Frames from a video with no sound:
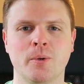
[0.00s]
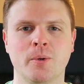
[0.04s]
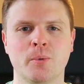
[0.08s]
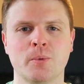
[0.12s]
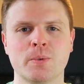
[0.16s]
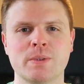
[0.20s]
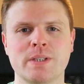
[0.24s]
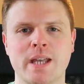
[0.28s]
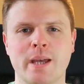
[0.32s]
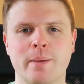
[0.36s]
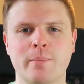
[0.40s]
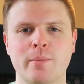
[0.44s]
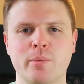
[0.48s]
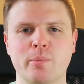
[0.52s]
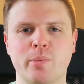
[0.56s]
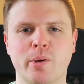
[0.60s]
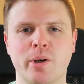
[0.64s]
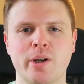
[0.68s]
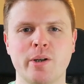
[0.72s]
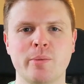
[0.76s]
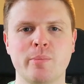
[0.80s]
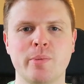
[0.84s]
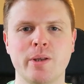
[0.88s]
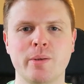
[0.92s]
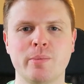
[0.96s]
What's happening,
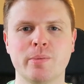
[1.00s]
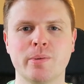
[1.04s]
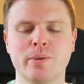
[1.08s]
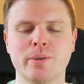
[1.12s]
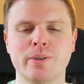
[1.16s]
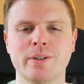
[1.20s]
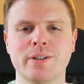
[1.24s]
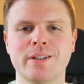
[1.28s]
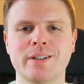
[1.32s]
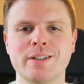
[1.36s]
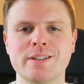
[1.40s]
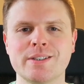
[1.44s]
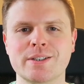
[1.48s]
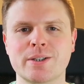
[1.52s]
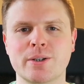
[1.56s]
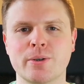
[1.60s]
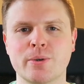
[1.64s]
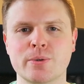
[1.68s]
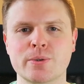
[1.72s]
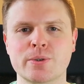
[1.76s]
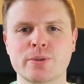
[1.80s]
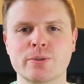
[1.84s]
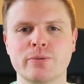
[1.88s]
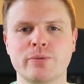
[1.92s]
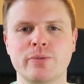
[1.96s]
party people? It is
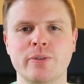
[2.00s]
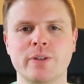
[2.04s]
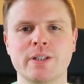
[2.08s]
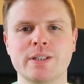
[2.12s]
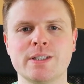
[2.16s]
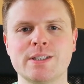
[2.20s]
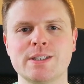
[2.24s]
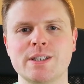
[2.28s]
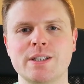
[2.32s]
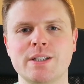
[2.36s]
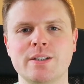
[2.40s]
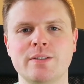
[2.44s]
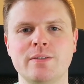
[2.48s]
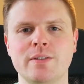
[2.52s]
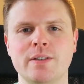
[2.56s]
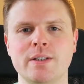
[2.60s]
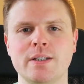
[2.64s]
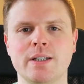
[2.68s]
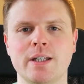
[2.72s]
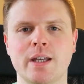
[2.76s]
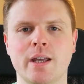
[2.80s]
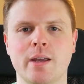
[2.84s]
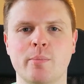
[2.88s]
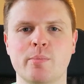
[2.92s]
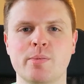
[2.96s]
Coastal Fitness
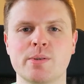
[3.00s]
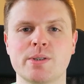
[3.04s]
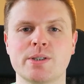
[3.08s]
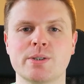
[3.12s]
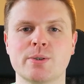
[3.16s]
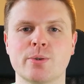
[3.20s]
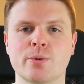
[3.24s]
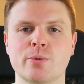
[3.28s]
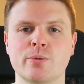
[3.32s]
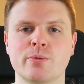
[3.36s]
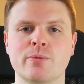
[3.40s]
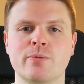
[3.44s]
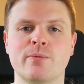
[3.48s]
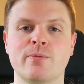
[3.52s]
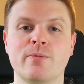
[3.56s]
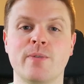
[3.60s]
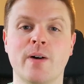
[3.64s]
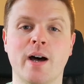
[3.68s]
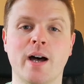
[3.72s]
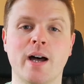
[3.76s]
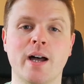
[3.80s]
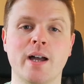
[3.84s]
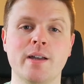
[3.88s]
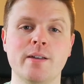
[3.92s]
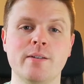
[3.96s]
TV episode
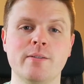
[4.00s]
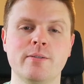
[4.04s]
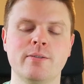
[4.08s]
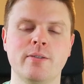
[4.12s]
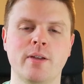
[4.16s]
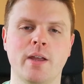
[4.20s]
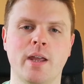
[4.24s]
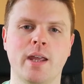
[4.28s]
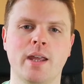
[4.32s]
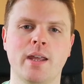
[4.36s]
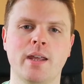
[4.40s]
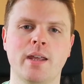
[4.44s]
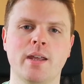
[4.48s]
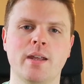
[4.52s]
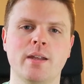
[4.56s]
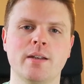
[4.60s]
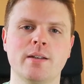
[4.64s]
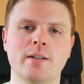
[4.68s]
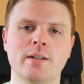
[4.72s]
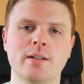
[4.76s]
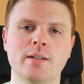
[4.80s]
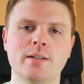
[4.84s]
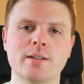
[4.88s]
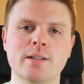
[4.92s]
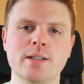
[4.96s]
5, and
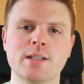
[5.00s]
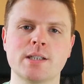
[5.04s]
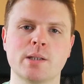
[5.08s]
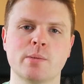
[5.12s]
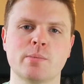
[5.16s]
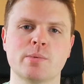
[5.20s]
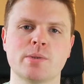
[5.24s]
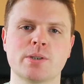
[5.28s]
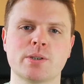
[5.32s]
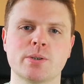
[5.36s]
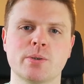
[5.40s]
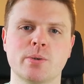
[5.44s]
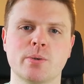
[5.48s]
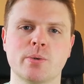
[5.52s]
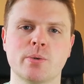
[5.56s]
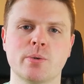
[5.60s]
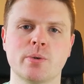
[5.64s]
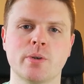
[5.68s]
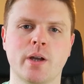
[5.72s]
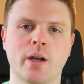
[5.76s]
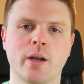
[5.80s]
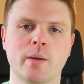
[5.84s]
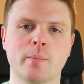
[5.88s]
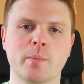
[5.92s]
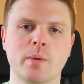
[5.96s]
in this episode,
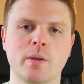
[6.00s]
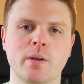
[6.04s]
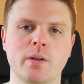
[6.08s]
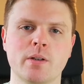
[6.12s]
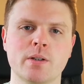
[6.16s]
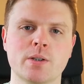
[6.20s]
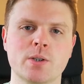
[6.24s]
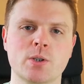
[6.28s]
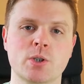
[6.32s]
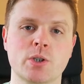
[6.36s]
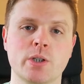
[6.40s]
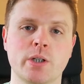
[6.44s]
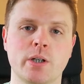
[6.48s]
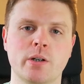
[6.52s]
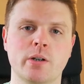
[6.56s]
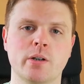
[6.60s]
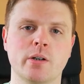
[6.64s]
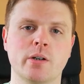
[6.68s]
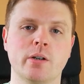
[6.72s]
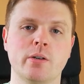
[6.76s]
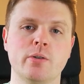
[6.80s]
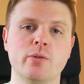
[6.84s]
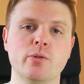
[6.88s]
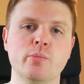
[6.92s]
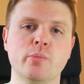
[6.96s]
I'm going to share
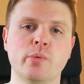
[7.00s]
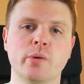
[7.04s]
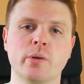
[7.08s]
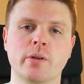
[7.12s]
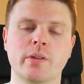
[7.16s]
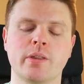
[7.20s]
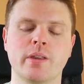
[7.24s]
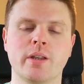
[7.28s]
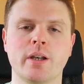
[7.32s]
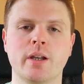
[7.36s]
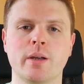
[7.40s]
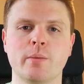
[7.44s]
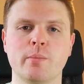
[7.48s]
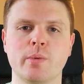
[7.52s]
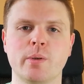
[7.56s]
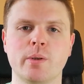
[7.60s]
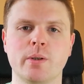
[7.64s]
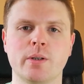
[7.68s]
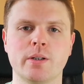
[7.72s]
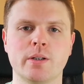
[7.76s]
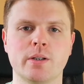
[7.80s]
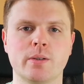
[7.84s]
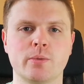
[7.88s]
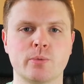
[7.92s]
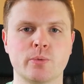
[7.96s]
a new book that I've
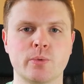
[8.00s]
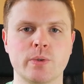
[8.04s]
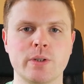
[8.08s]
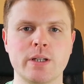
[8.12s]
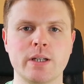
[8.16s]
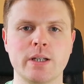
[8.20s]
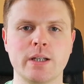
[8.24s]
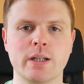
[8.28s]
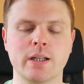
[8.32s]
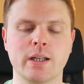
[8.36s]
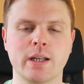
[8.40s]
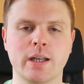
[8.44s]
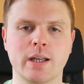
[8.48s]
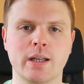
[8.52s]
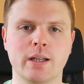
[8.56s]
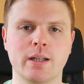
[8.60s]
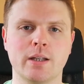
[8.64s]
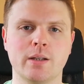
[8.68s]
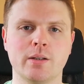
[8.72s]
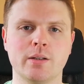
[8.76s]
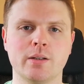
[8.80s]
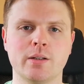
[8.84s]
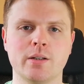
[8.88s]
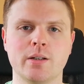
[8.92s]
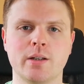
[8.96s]
been reading
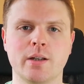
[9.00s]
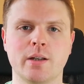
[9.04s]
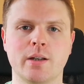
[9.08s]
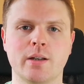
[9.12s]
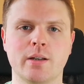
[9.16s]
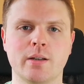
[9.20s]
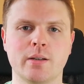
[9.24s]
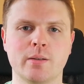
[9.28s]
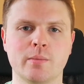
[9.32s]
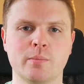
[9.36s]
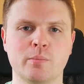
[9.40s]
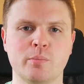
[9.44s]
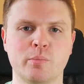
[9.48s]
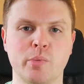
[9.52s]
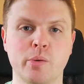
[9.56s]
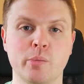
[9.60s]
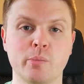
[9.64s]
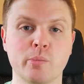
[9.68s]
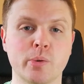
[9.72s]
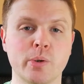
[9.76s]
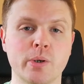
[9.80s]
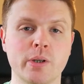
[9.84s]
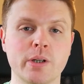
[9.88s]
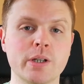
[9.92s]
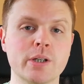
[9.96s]
and been
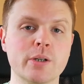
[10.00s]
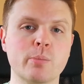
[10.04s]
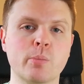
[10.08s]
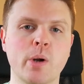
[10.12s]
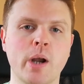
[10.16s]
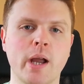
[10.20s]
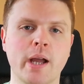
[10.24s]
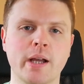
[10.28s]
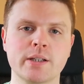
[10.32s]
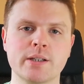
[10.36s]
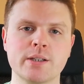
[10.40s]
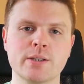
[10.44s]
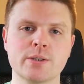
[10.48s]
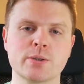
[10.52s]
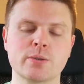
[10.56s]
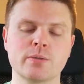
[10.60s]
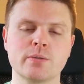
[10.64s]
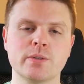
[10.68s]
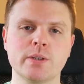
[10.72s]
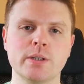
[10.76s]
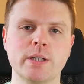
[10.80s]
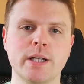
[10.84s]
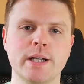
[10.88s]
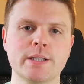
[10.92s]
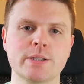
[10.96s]
putting into practice over
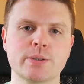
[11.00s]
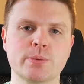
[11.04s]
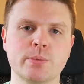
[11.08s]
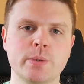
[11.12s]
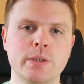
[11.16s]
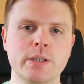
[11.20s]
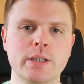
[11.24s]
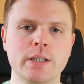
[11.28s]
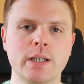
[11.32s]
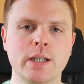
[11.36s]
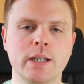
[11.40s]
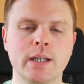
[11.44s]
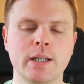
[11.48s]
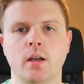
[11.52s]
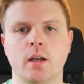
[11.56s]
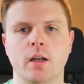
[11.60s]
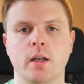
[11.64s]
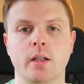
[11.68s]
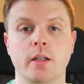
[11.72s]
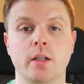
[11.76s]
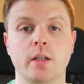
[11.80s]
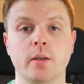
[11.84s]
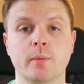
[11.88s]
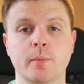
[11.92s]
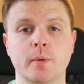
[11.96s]
the last week.
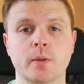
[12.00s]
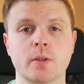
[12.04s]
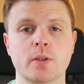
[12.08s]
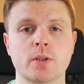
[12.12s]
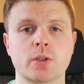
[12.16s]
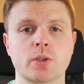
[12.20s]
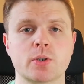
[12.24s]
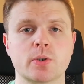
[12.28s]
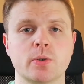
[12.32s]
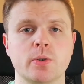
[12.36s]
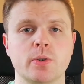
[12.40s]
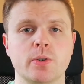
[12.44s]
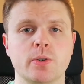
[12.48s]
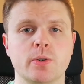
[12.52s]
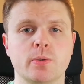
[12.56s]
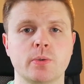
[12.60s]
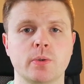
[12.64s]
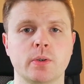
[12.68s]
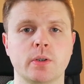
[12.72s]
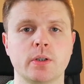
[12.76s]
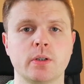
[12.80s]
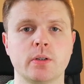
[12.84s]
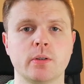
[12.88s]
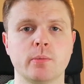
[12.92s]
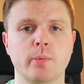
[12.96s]
And then I'm going to show you a
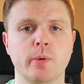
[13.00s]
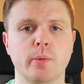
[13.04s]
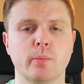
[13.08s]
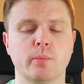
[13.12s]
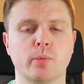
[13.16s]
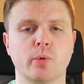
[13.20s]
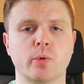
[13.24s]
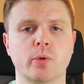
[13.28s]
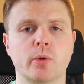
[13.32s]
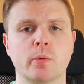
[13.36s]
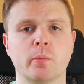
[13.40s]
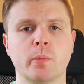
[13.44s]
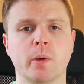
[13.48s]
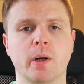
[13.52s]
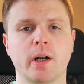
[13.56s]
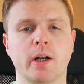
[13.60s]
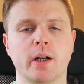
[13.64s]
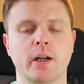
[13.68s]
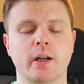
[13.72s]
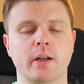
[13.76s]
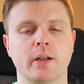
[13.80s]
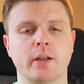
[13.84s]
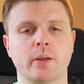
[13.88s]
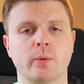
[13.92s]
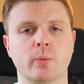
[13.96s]
little bit more
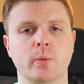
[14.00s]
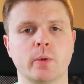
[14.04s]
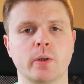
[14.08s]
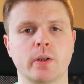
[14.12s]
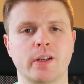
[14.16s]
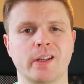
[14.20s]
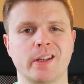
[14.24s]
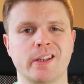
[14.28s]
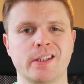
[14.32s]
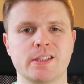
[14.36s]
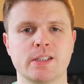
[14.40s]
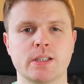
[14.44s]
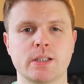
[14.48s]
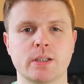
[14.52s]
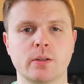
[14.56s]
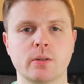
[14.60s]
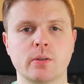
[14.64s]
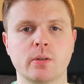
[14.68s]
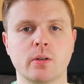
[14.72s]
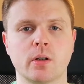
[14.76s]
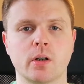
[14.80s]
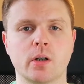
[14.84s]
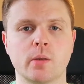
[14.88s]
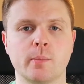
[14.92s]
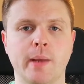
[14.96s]
behind what a
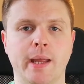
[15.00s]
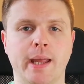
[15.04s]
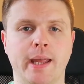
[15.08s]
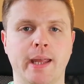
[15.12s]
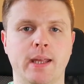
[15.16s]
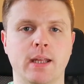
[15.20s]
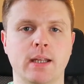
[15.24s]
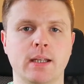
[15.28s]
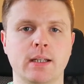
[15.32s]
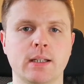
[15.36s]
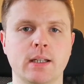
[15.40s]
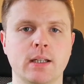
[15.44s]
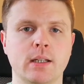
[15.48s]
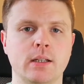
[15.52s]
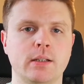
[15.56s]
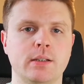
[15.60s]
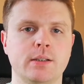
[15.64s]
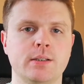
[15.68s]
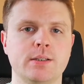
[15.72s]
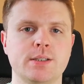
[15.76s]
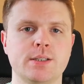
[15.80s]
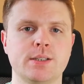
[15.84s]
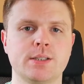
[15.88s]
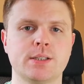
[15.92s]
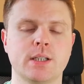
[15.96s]
single arm hang
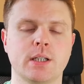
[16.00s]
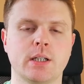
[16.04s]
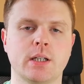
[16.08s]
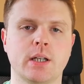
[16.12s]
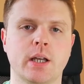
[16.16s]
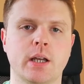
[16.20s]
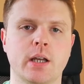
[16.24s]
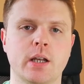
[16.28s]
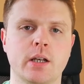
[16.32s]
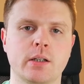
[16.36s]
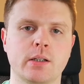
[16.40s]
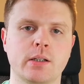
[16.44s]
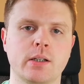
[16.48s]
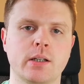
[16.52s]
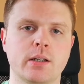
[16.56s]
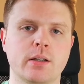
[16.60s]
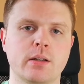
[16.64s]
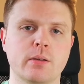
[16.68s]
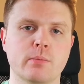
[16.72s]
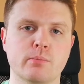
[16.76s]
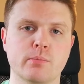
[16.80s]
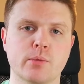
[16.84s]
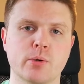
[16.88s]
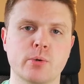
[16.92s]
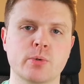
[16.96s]
is and how to get
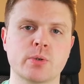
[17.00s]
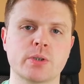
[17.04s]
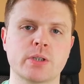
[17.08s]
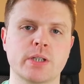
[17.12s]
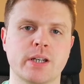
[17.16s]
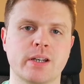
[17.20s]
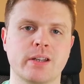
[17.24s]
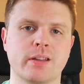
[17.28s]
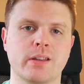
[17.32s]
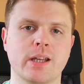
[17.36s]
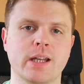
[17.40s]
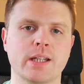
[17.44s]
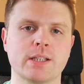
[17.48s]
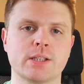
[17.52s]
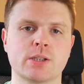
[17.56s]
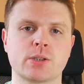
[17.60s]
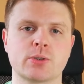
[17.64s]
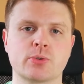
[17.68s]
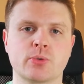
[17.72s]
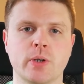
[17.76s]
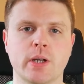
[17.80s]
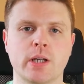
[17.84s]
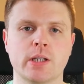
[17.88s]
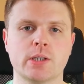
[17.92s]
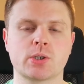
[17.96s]
the most out of that
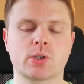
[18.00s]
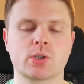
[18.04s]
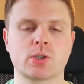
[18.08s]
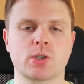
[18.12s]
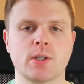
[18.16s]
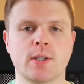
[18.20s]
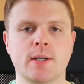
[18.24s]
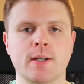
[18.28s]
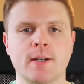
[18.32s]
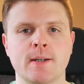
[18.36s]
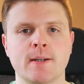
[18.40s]
stretch.